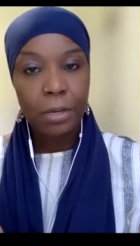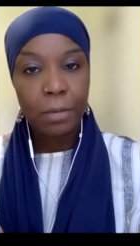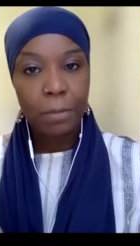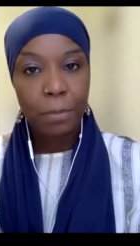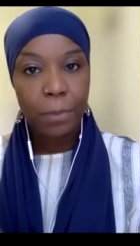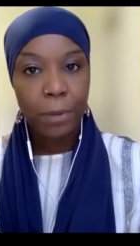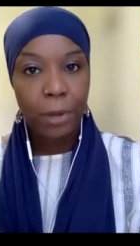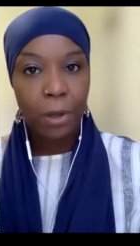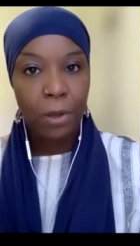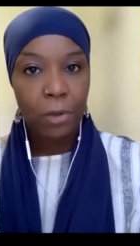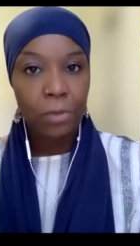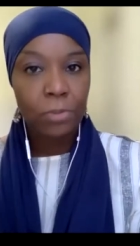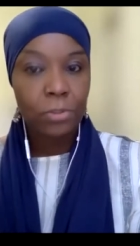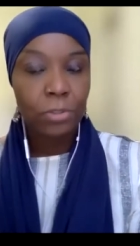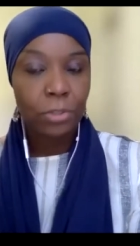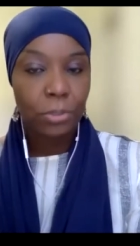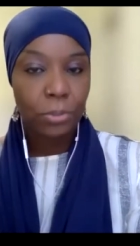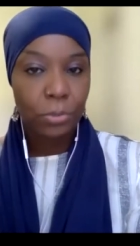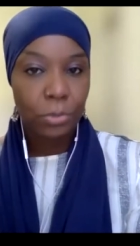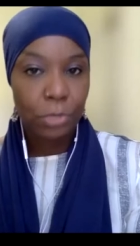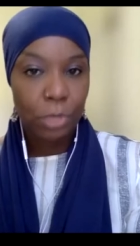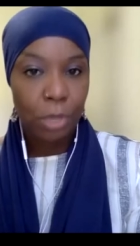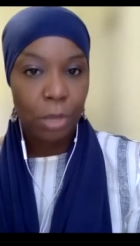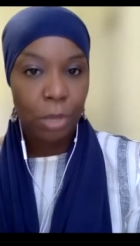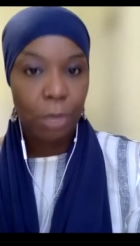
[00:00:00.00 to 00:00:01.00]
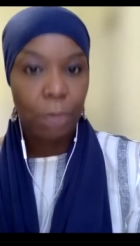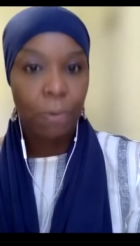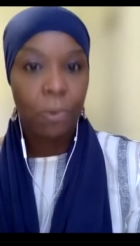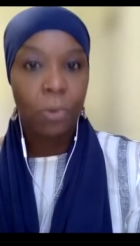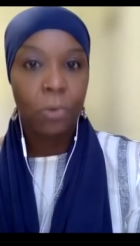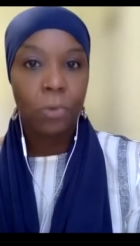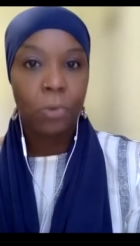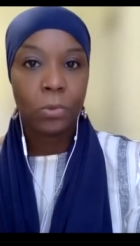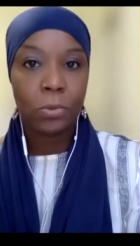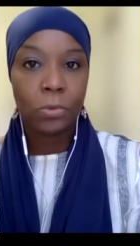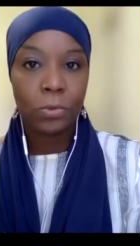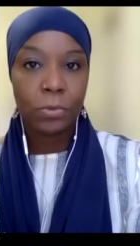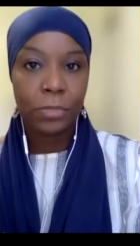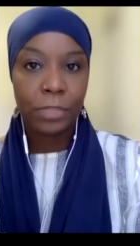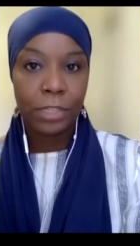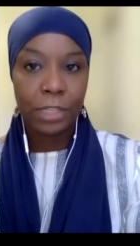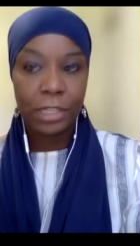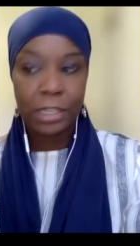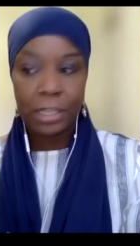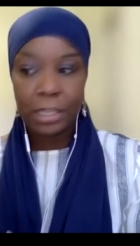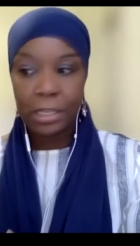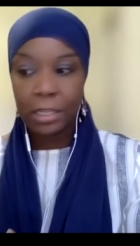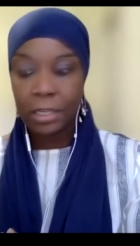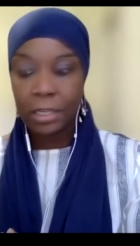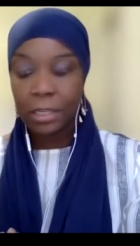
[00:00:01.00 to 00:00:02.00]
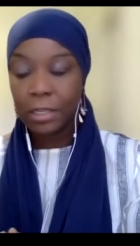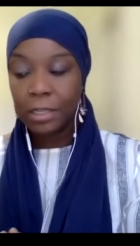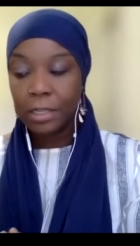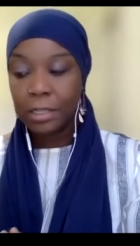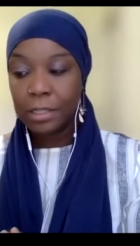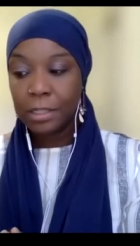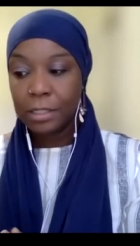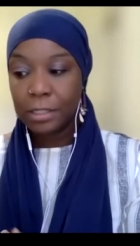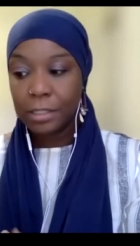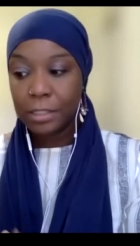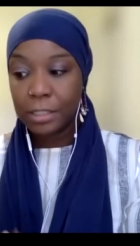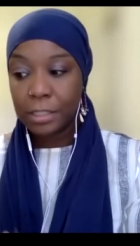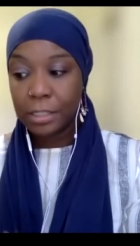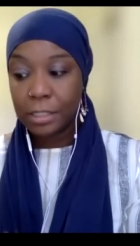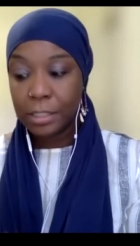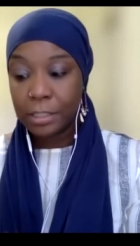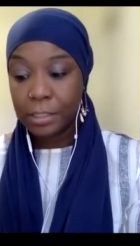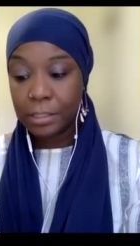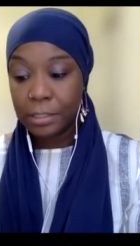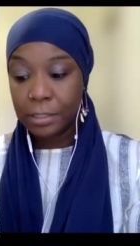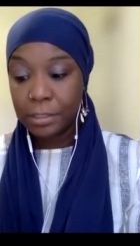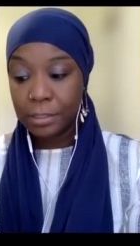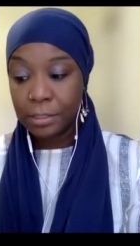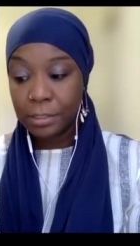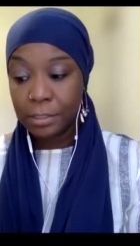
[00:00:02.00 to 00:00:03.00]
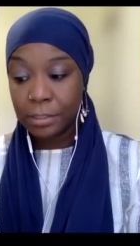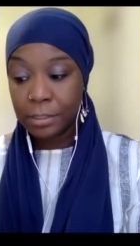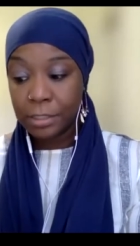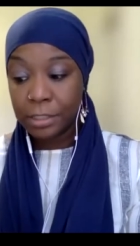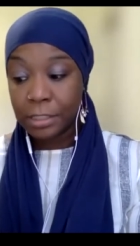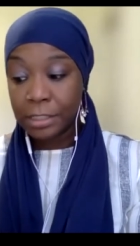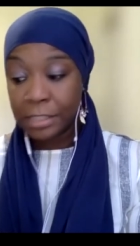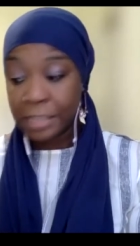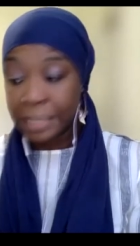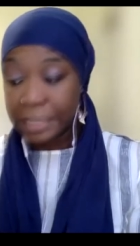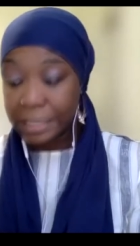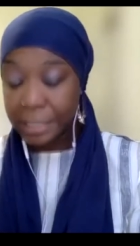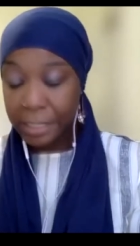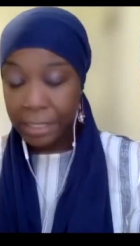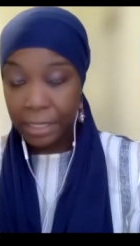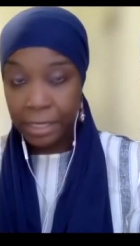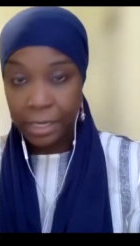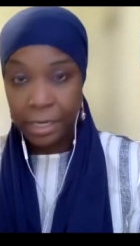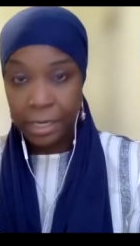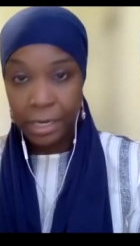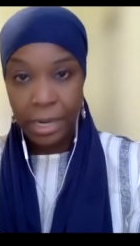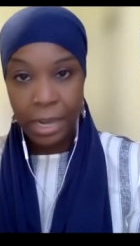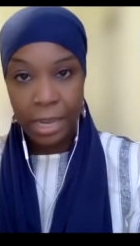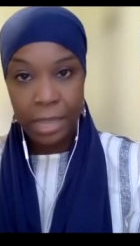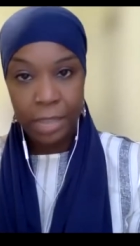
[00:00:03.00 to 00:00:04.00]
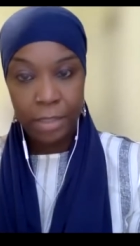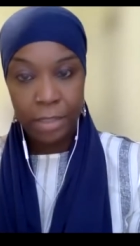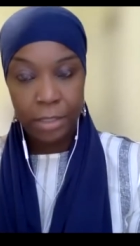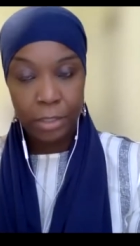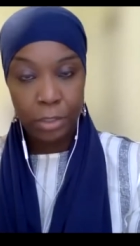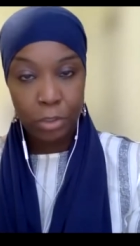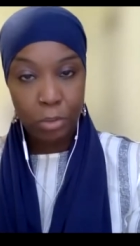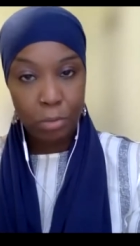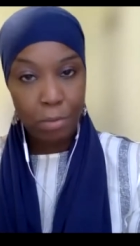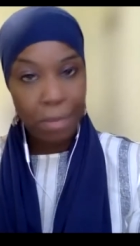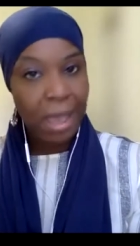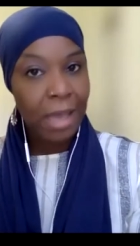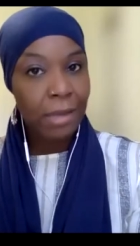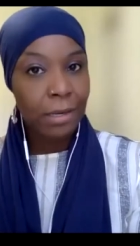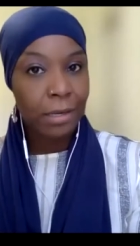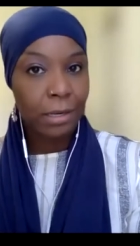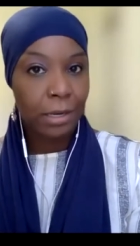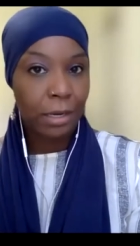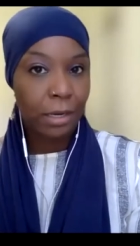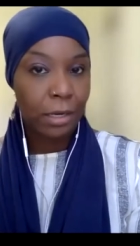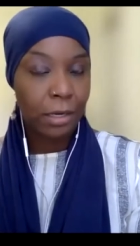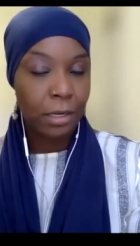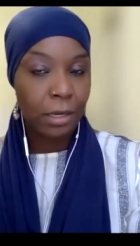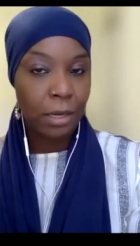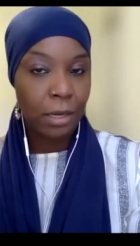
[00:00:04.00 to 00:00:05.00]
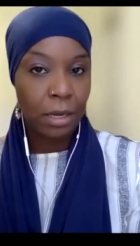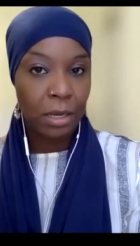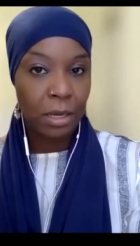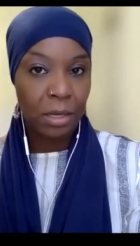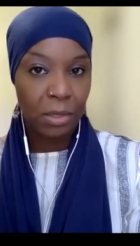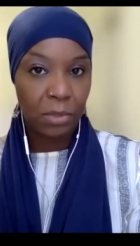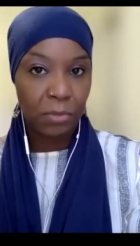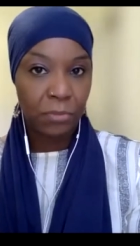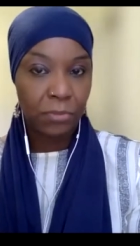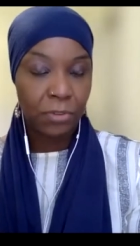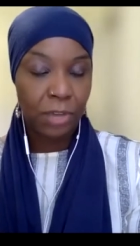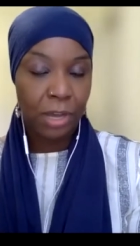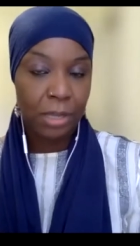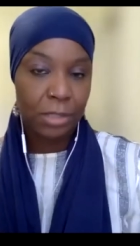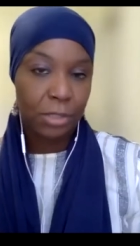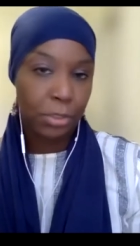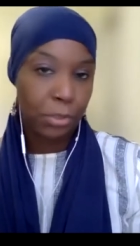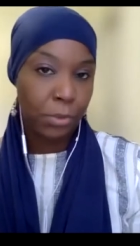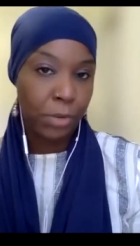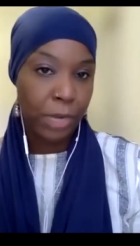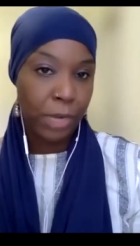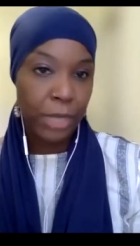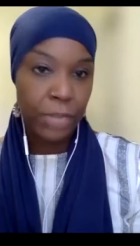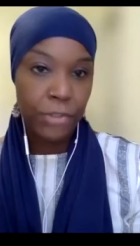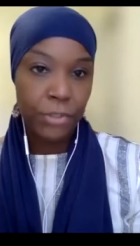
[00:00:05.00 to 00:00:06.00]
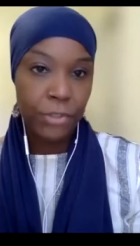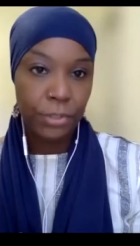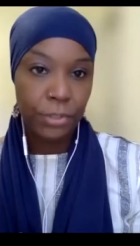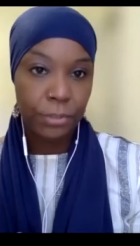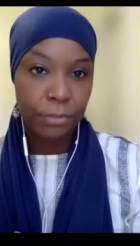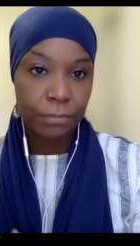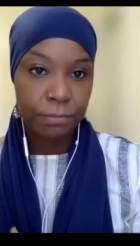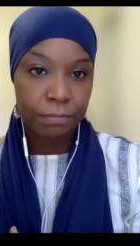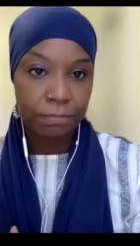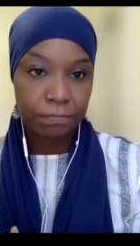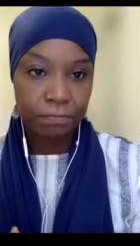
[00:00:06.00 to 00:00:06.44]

but also to uphold the dignity and the humanity of God's creation.